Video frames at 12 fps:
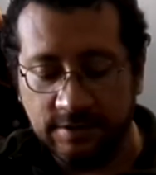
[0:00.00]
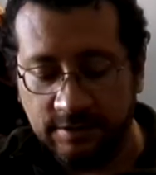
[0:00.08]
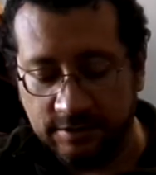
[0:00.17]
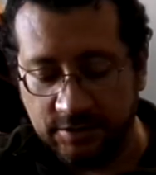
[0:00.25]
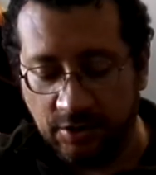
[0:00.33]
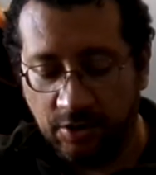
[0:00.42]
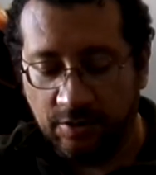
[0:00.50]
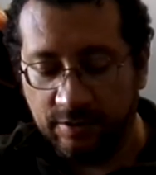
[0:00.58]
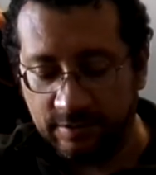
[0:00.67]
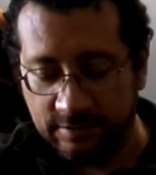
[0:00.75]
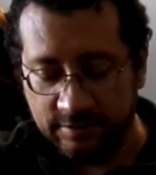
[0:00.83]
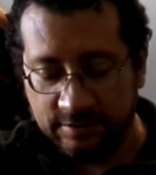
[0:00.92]
So,
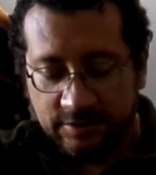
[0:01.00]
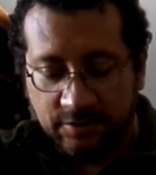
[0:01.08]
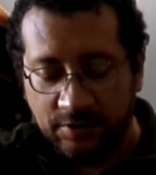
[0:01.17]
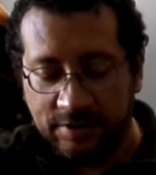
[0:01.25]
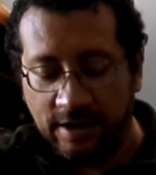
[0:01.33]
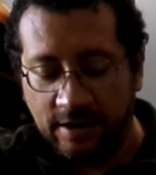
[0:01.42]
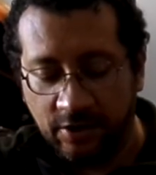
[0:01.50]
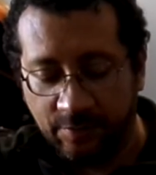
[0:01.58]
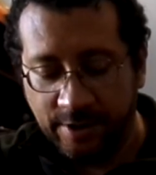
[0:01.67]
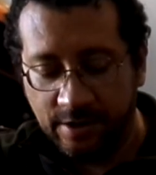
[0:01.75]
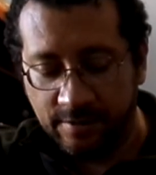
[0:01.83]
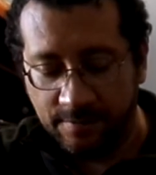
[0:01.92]
slow it down a little
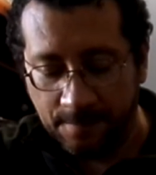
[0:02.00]
bit.